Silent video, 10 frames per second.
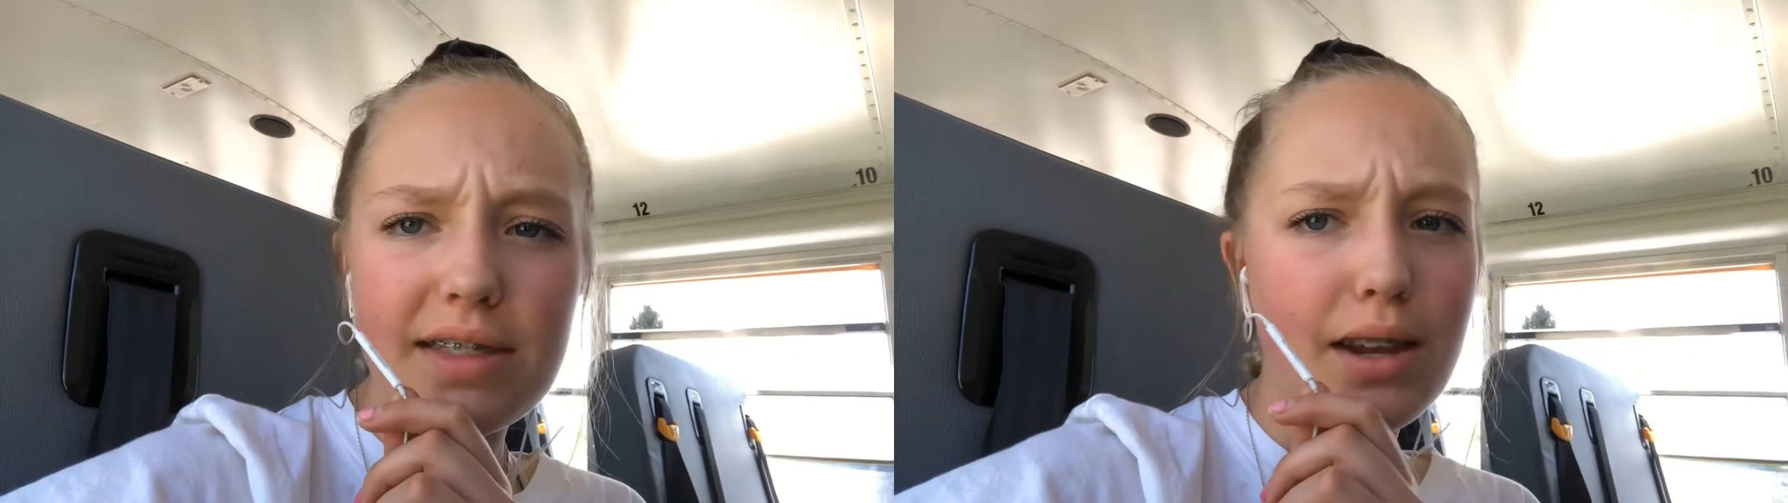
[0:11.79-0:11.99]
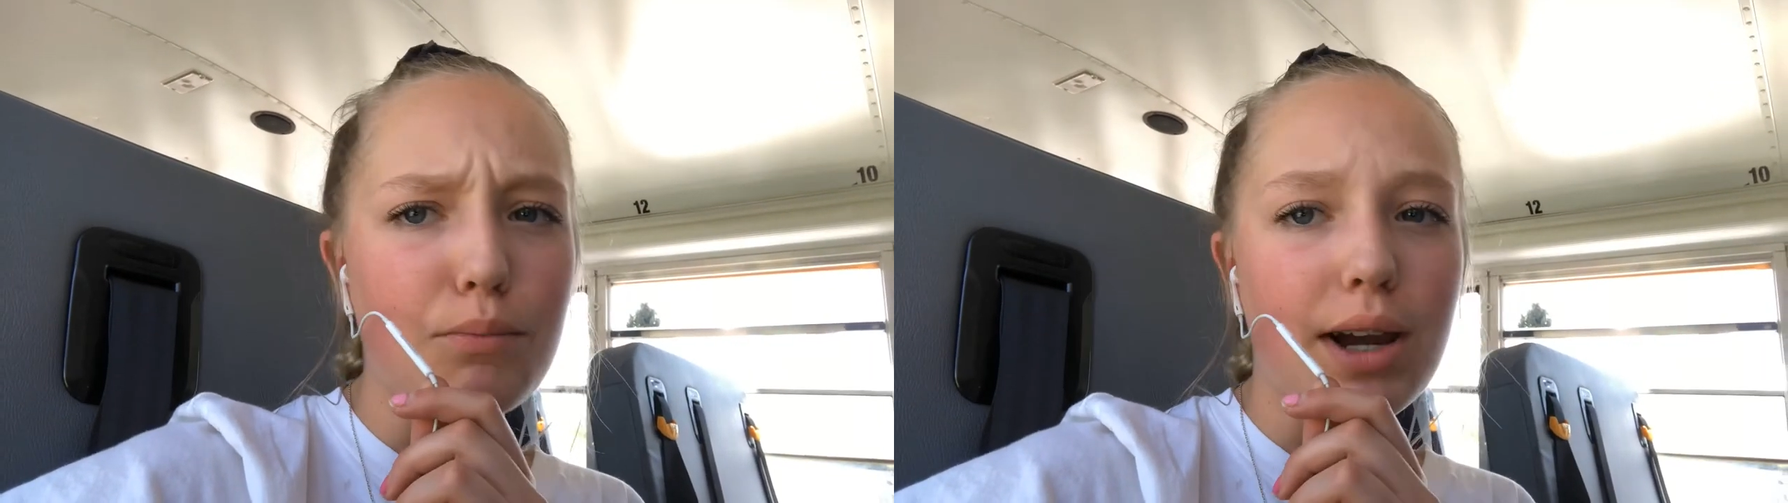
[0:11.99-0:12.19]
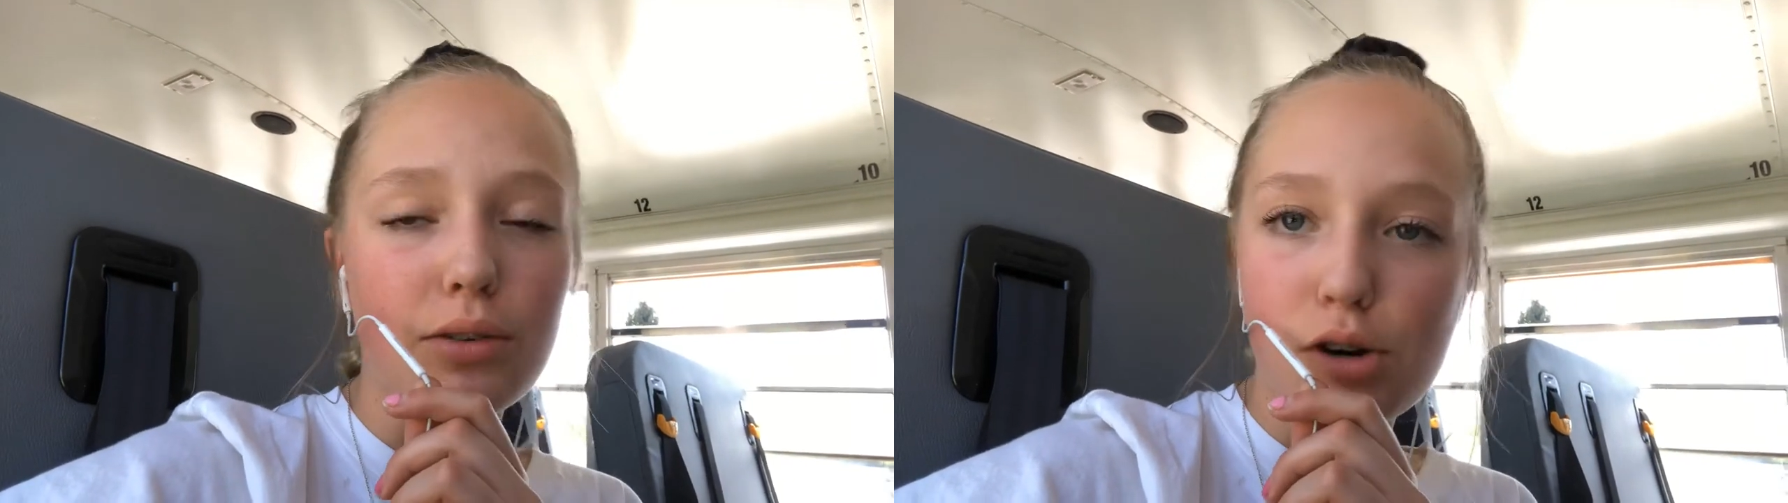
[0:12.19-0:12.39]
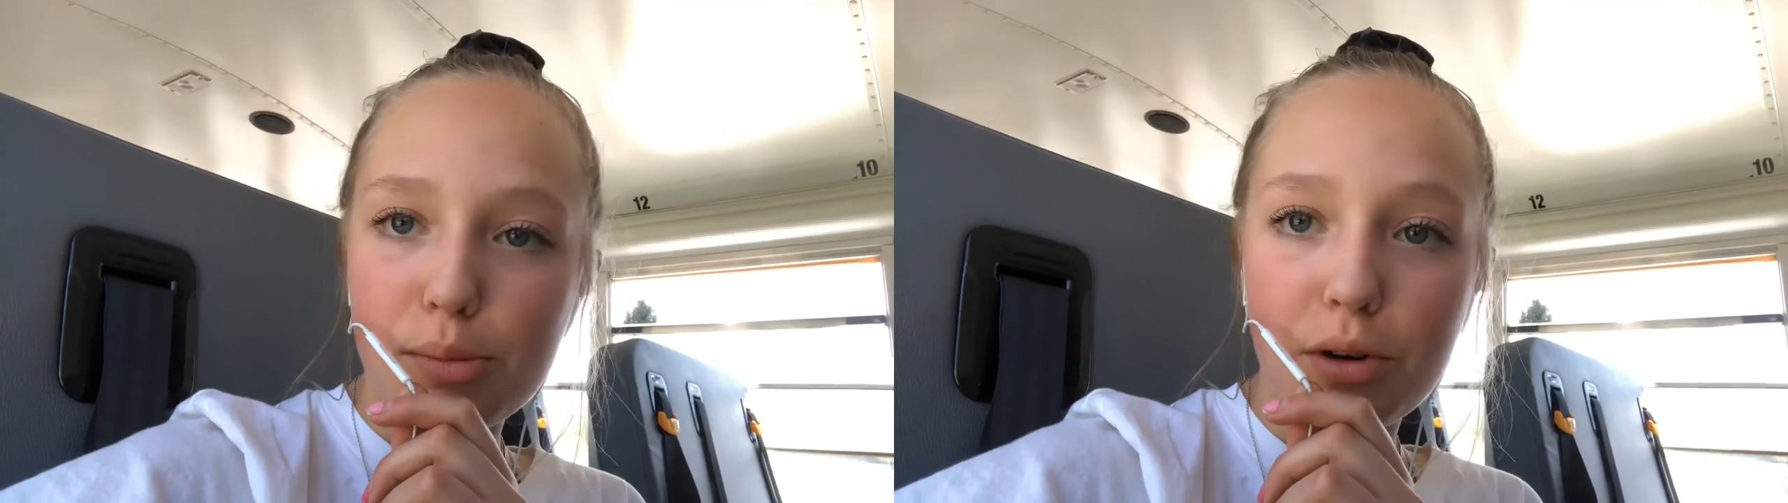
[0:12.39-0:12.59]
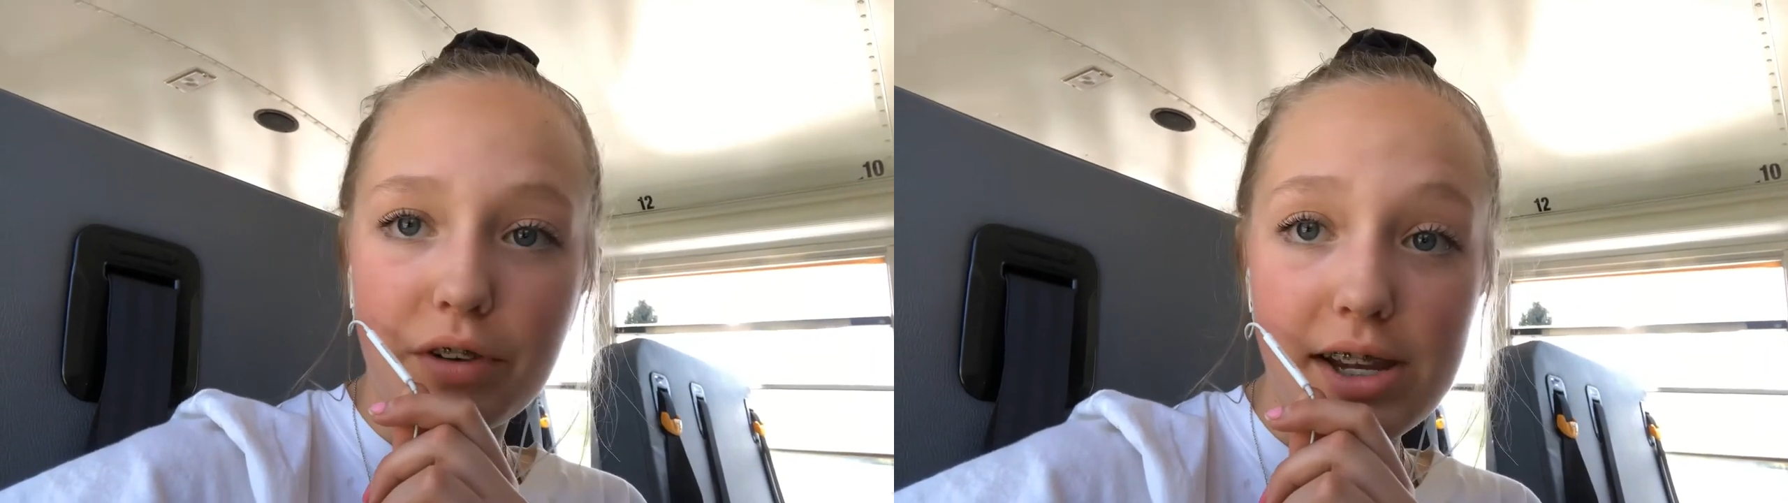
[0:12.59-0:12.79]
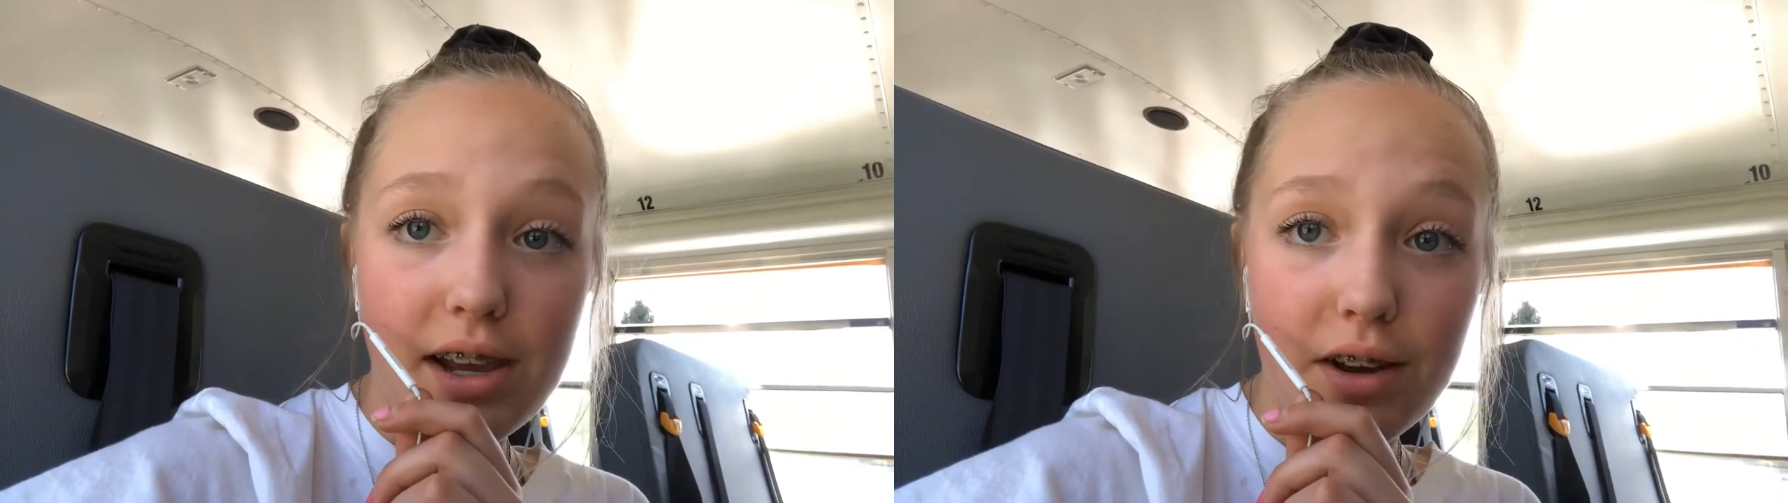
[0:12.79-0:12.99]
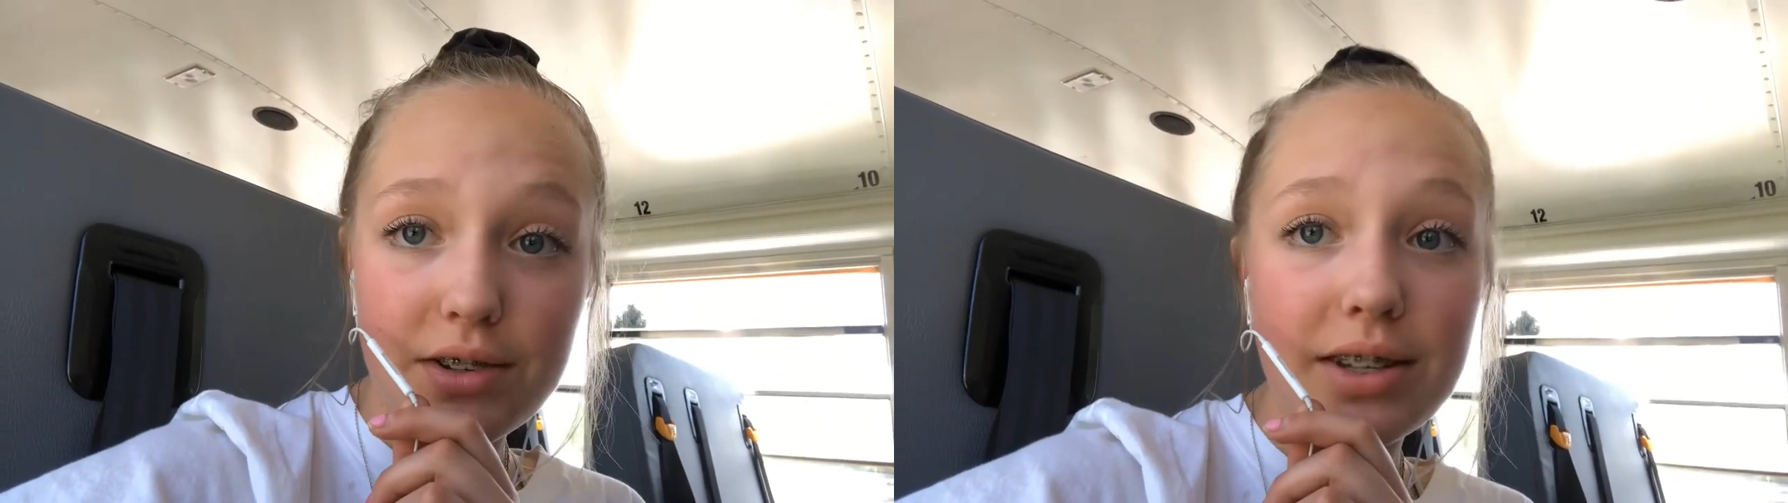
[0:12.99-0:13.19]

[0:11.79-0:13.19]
than my normal videos,